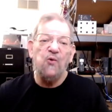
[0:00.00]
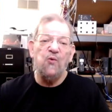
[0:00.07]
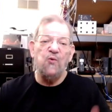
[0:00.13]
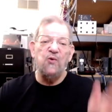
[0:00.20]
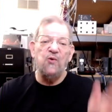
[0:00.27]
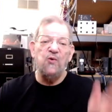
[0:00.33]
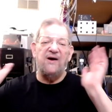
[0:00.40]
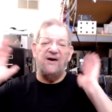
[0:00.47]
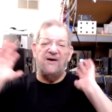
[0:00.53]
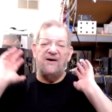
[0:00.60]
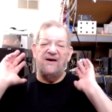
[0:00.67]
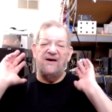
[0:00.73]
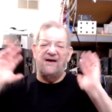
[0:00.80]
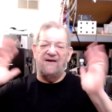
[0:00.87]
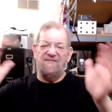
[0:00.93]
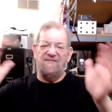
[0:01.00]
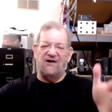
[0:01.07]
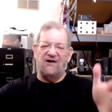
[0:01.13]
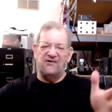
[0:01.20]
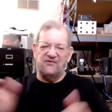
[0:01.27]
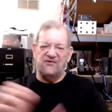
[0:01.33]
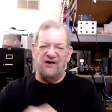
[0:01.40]
we are ahead of
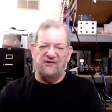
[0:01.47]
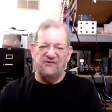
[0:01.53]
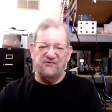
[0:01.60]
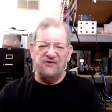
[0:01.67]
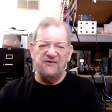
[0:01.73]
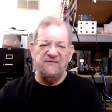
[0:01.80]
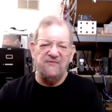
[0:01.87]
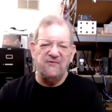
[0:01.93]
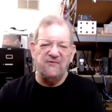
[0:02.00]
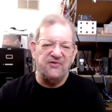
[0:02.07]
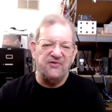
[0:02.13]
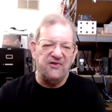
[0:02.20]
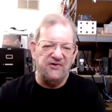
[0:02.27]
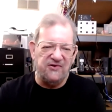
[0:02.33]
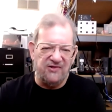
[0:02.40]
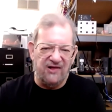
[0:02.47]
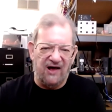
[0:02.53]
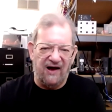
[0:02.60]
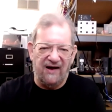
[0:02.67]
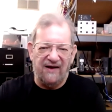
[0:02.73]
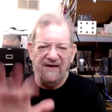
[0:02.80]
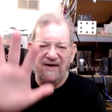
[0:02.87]
ourselves even with the
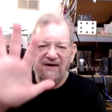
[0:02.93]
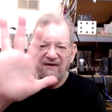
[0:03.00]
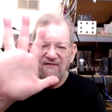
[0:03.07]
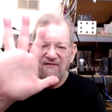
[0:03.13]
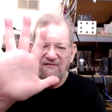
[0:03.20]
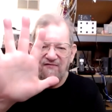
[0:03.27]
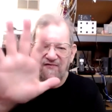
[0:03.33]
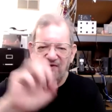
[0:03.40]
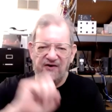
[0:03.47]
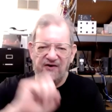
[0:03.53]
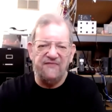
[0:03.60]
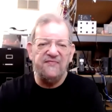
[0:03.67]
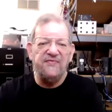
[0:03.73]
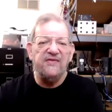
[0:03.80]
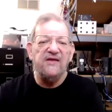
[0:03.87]
July 5th